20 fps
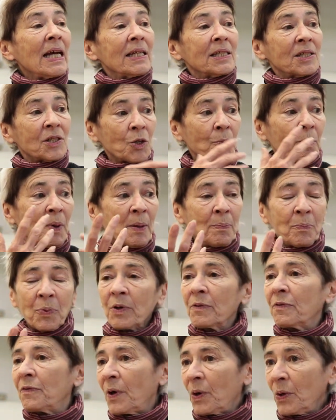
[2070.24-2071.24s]
so by
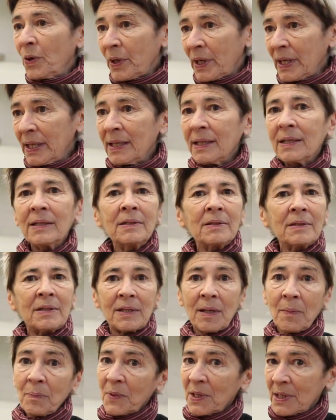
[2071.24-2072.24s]
provoking
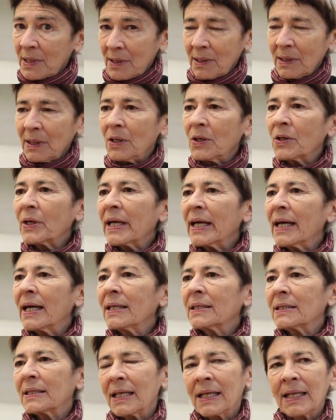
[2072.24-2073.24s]
something to look
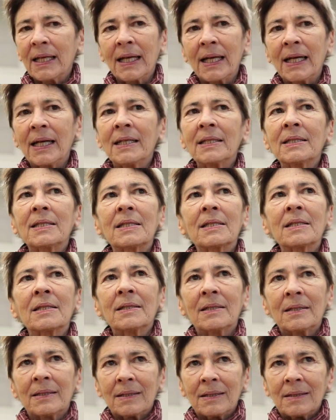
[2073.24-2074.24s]
at that has
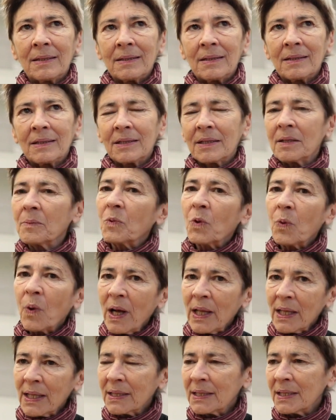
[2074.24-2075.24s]
some
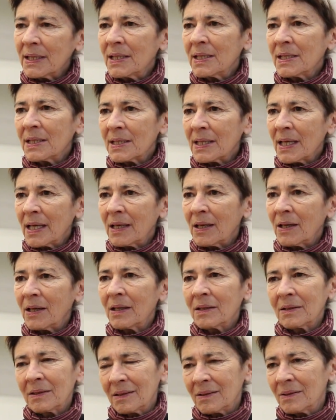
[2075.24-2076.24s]
qualities
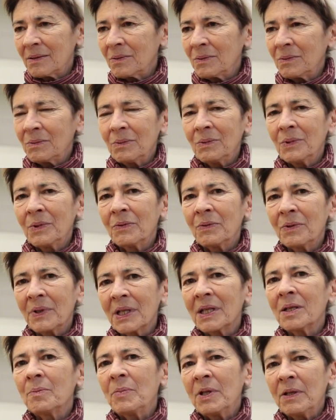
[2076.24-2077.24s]
that would
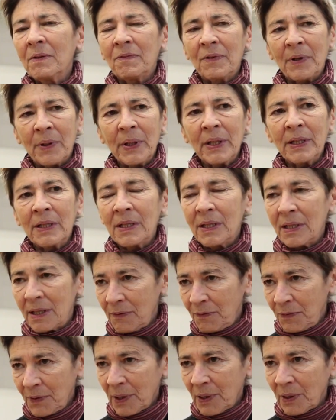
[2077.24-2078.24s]
really be very
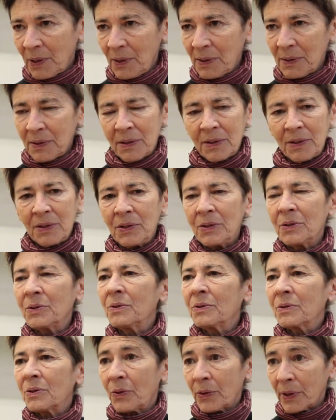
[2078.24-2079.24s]
difficult
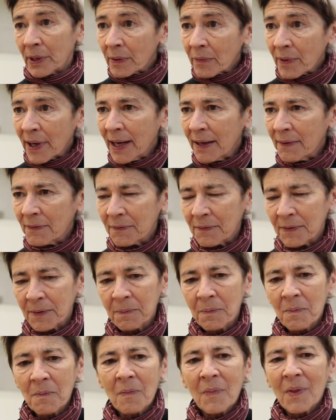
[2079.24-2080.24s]
to choreograph,
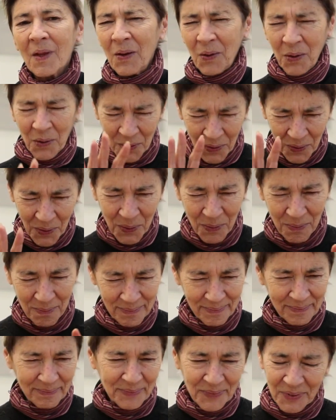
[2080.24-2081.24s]
although
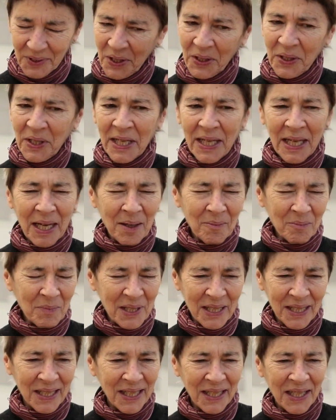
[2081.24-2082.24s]
Cunningham
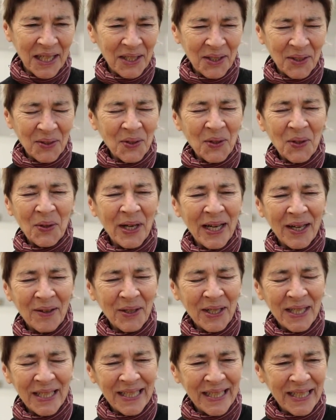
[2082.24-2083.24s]
did it, I don't know how
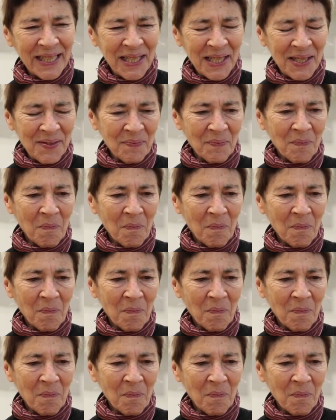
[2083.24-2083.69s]
he did it.